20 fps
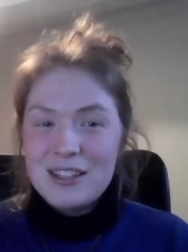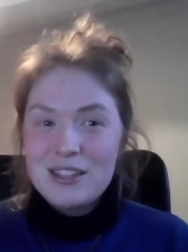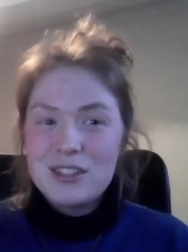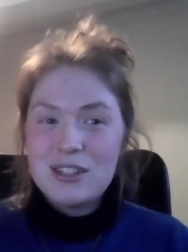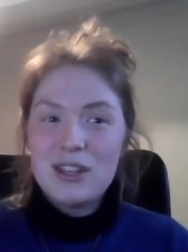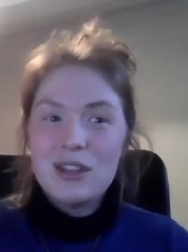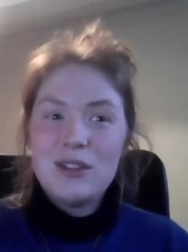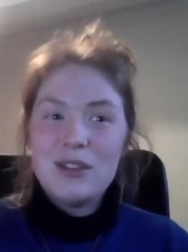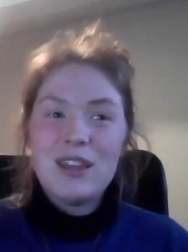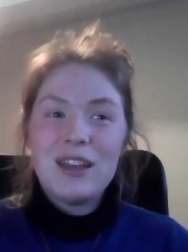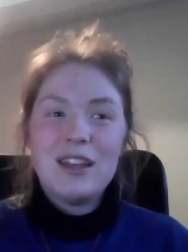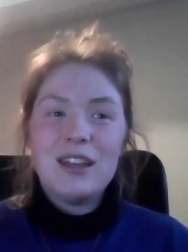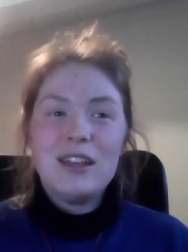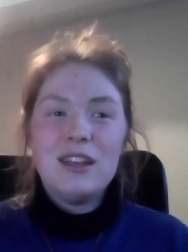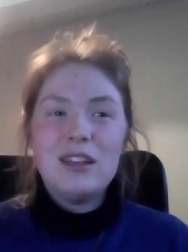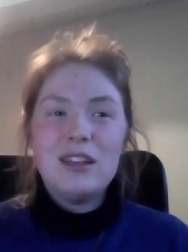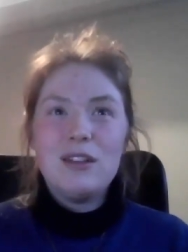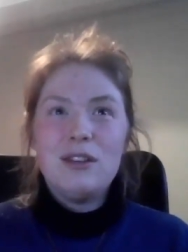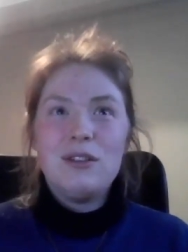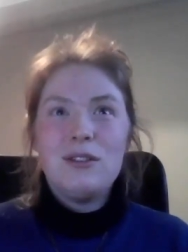So
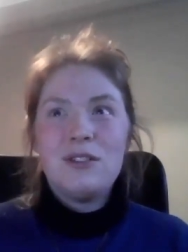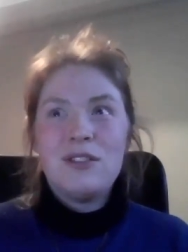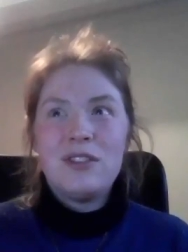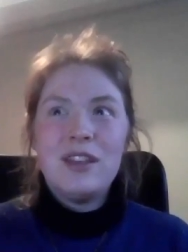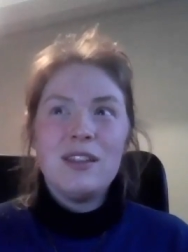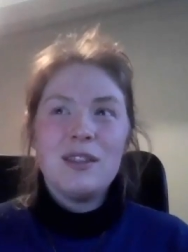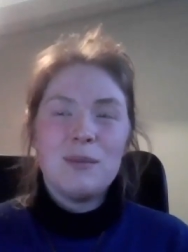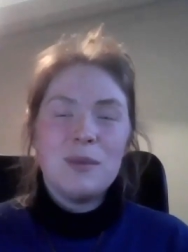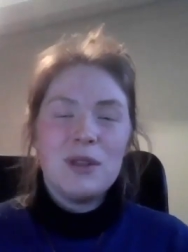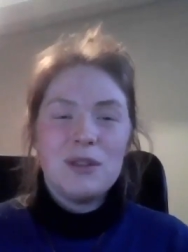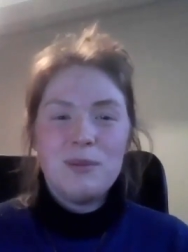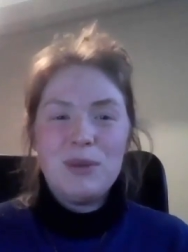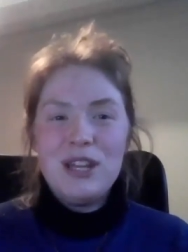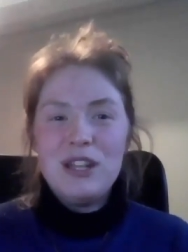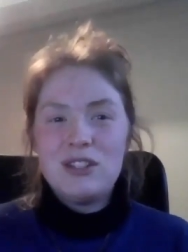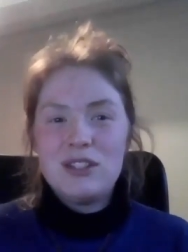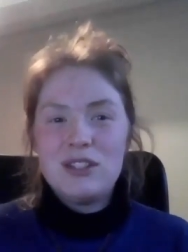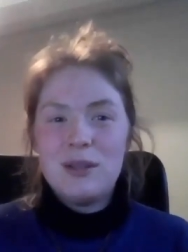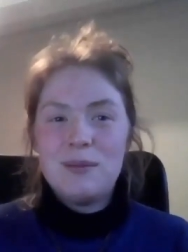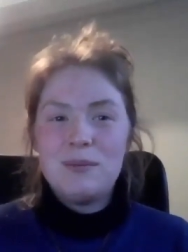you see them at the
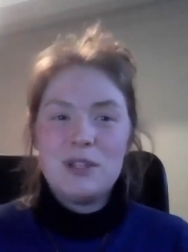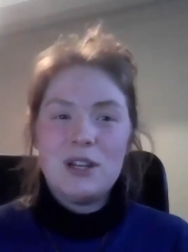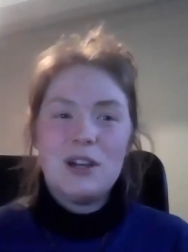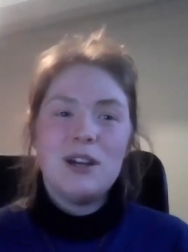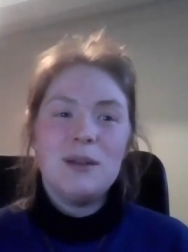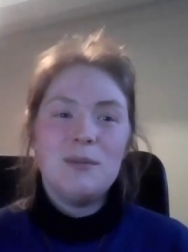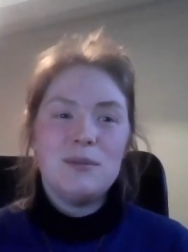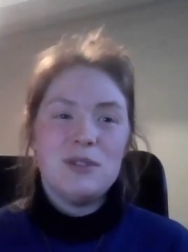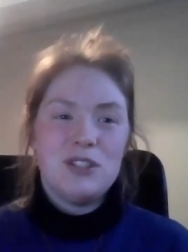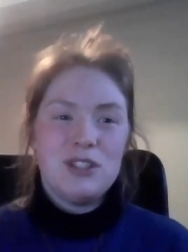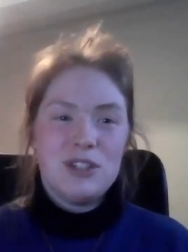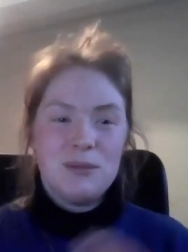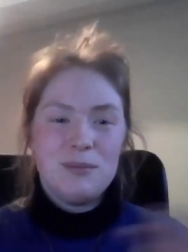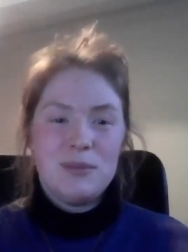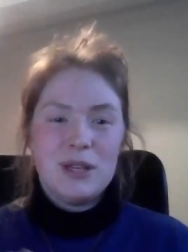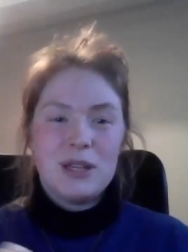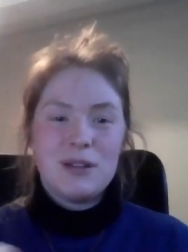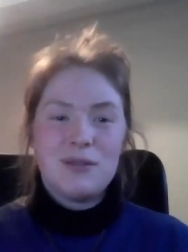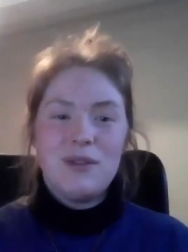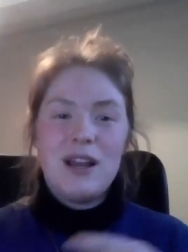beach sometimes
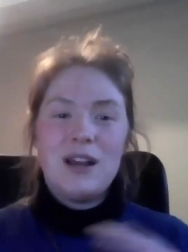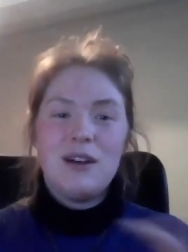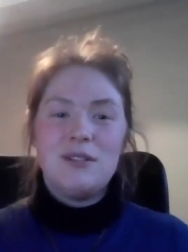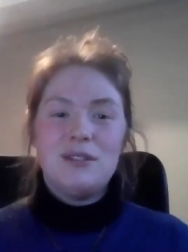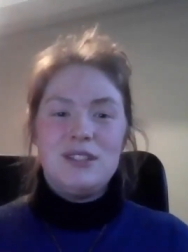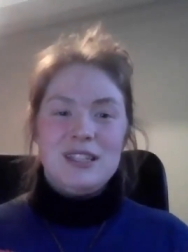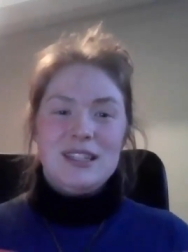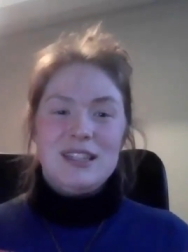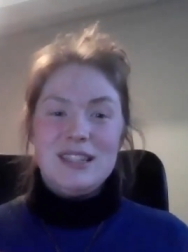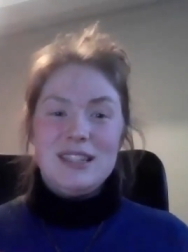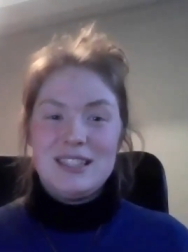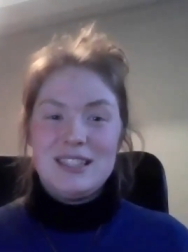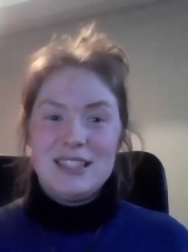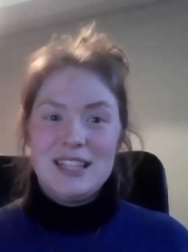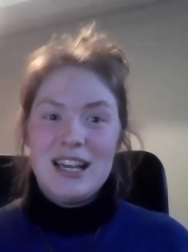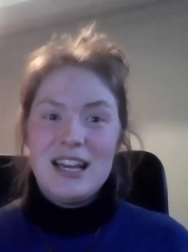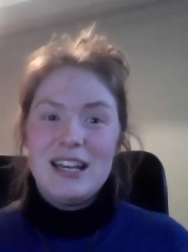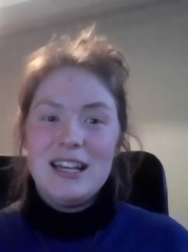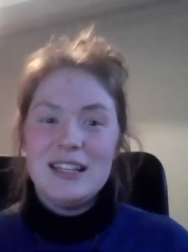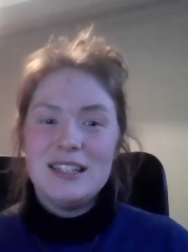jumping around in the
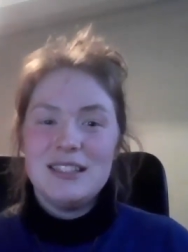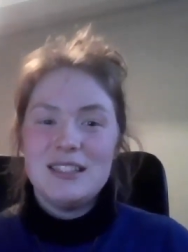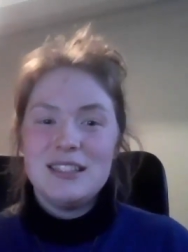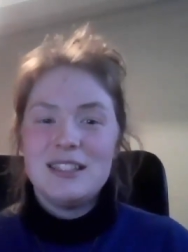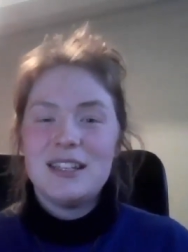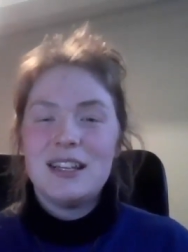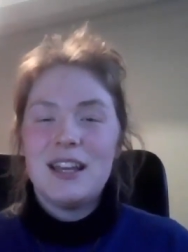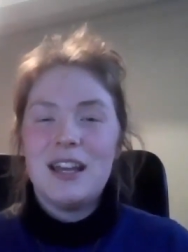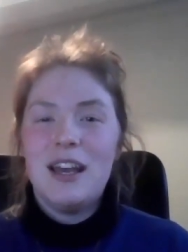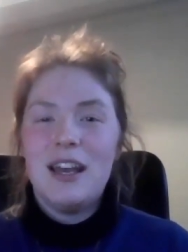sand,